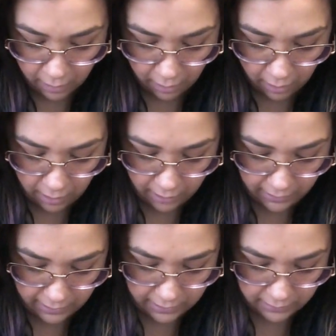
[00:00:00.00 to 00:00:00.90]

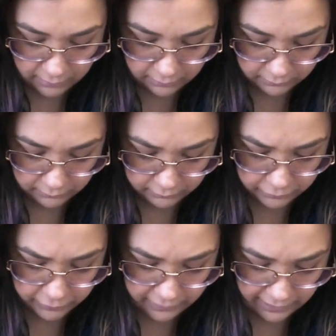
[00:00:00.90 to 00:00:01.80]
I
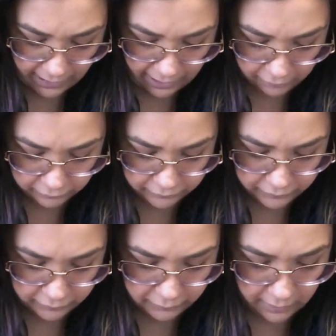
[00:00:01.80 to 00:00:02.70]
took it out
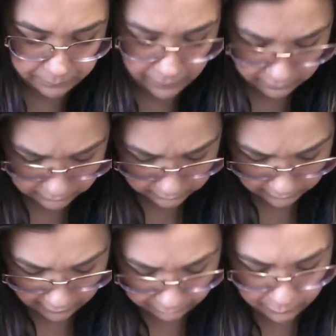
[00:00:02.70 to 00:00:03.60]
to
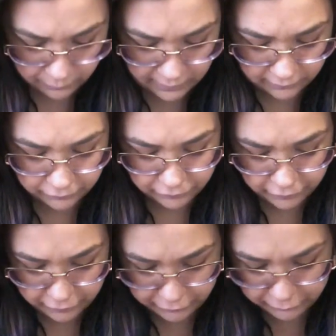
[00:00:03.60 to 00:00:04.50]
we went
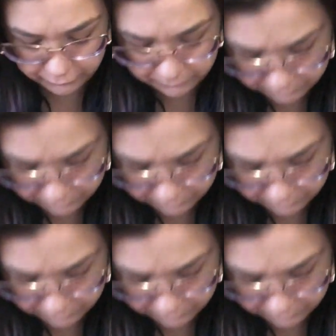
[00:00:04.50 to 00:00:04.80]
to